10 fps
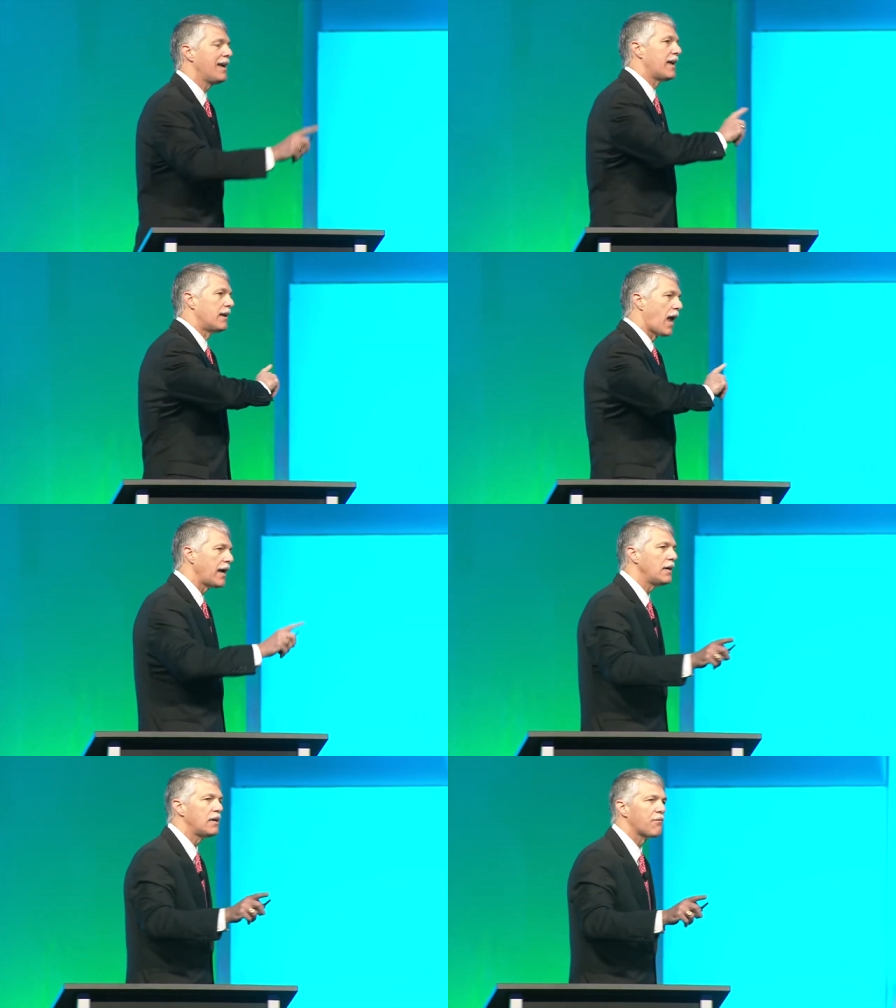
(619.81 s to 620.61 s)
in
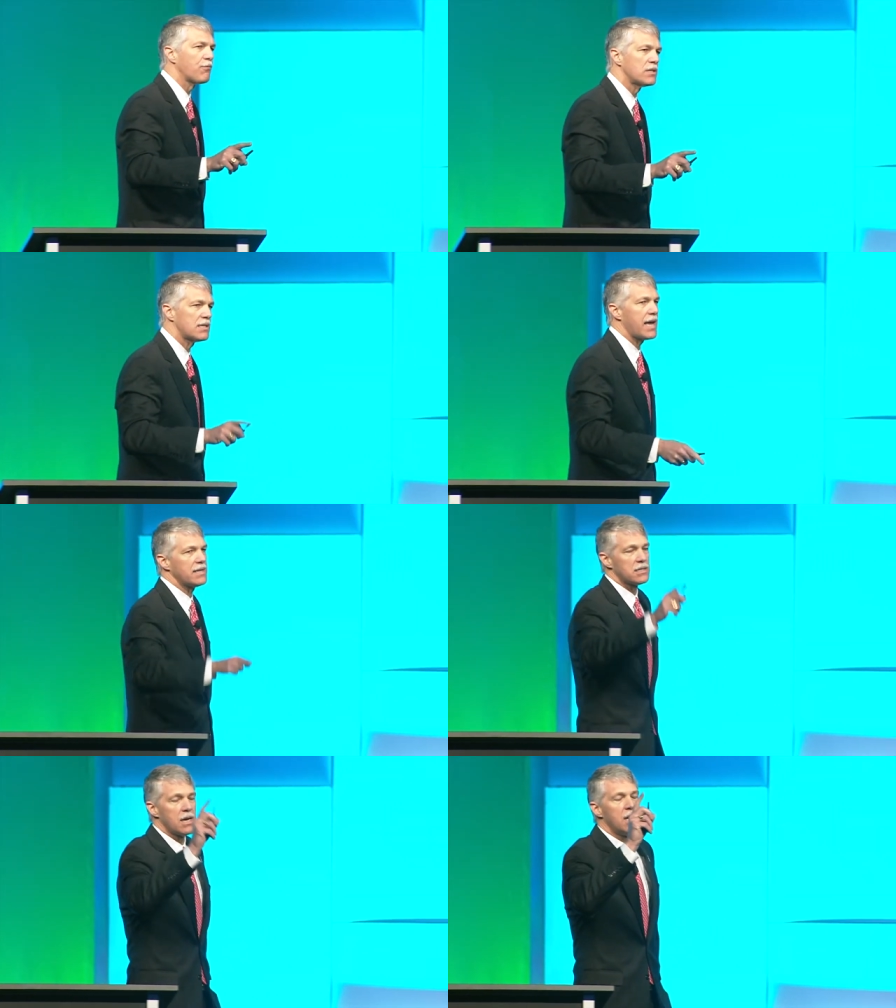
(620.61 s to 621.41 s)
90 different
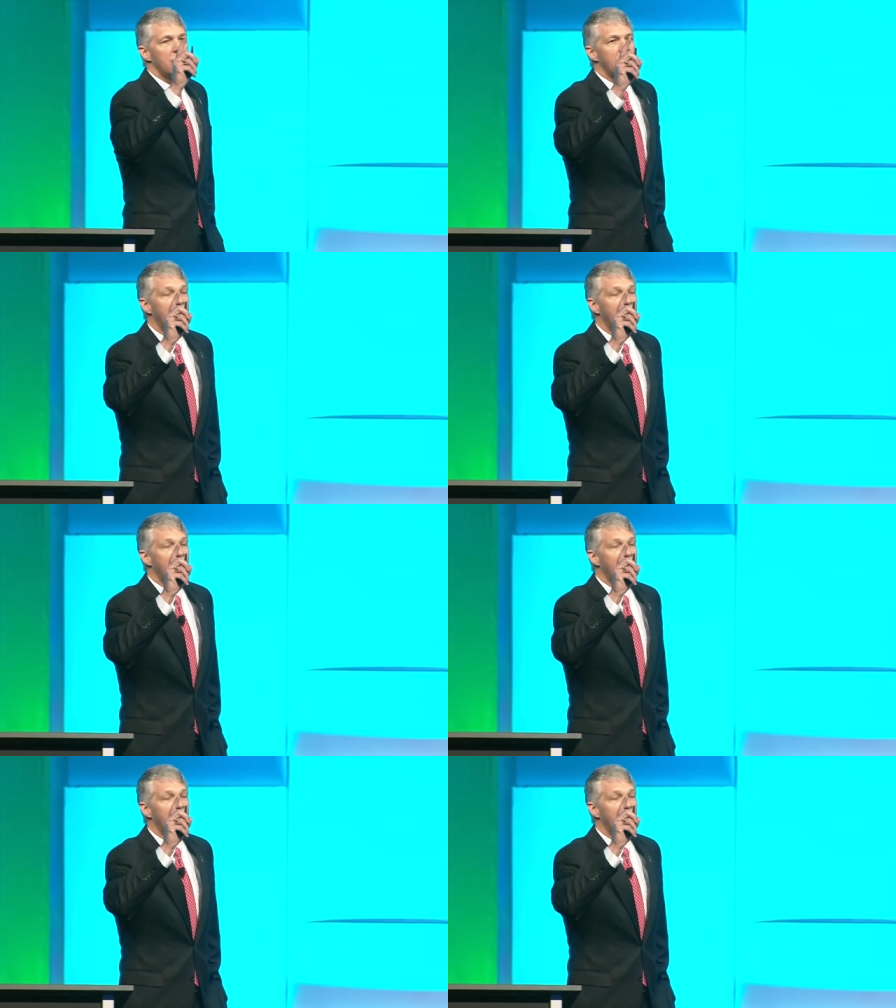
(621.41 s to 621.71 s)
states, uh,